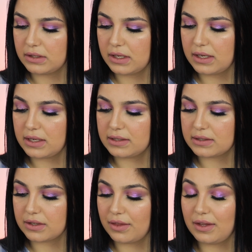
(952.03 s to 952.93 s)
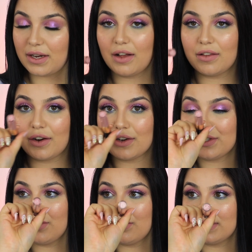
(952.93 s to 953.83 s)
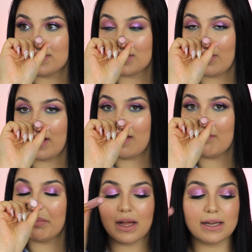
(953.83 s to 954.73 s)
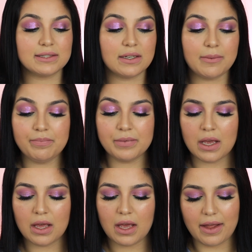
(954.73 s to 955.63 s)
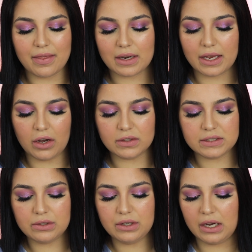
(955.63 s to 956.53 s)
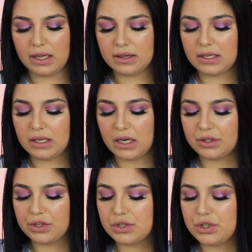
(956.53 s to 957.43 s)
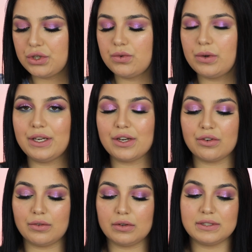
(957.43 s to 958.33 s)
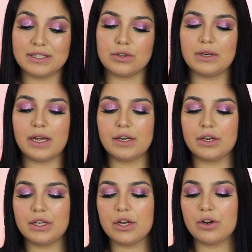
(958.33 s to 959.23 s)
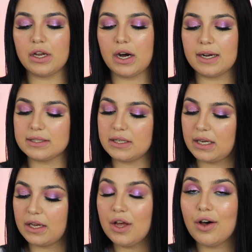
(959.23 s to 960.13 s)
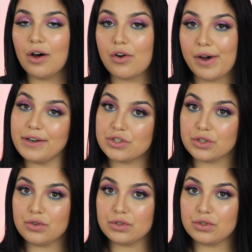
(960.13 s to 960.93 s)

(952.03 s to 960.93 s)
is the color 208 Blossom, and then I also got the color 209 Curiosity. I'll go ahead and show you